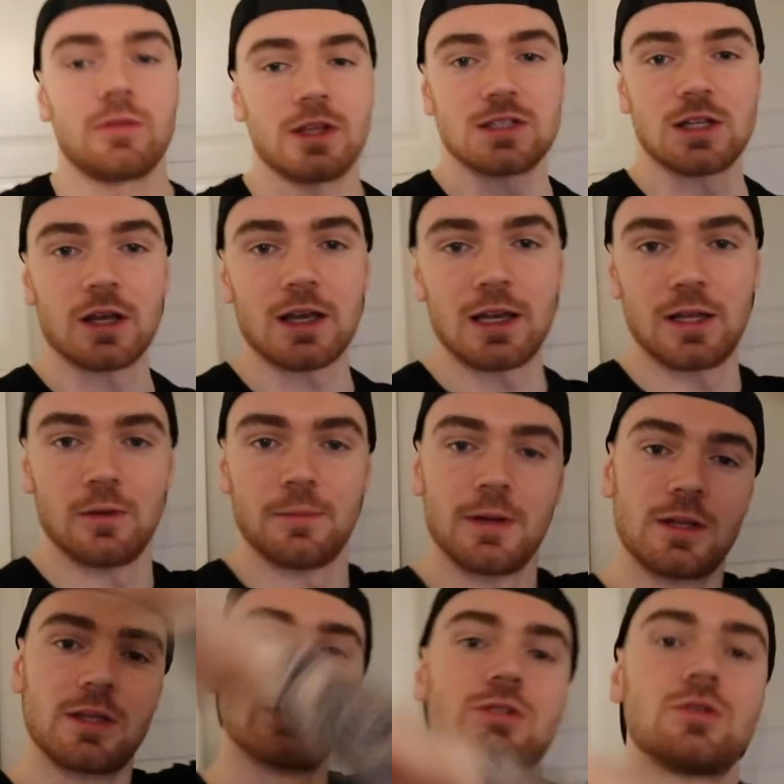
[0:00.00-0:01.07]
there's like a little bit
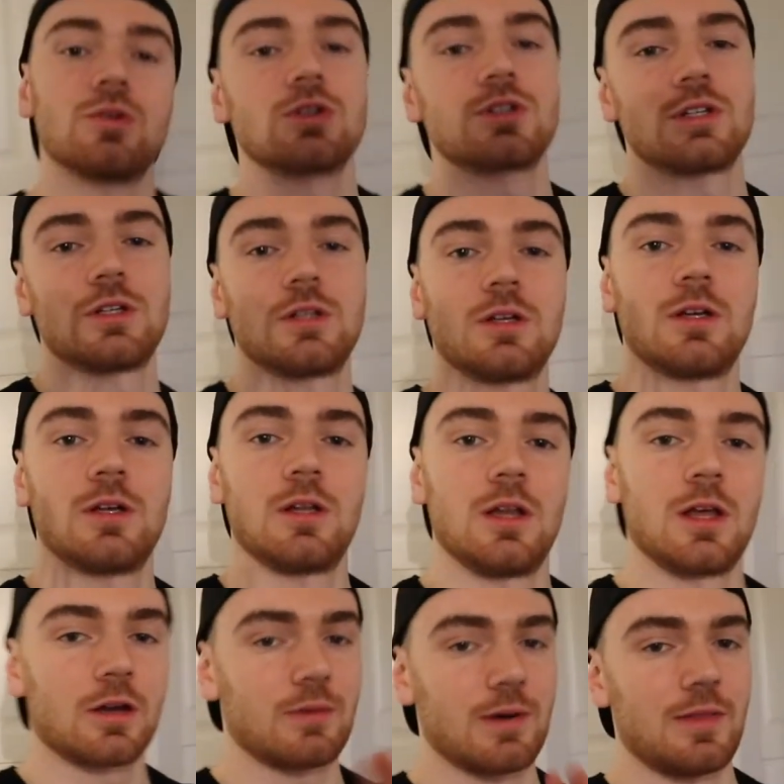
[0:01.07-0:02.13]
of distortion
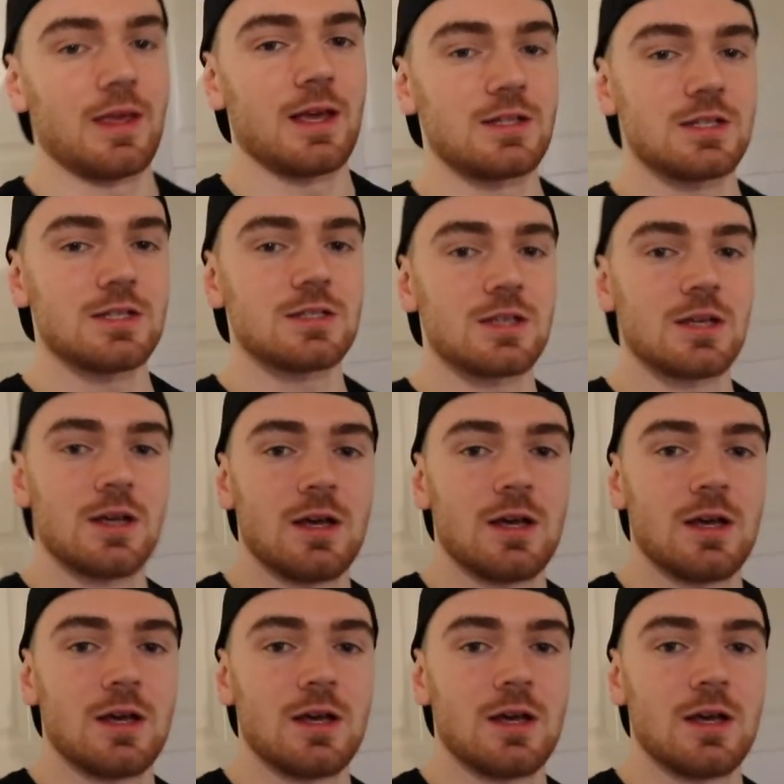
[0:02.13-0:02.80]
like around the edges.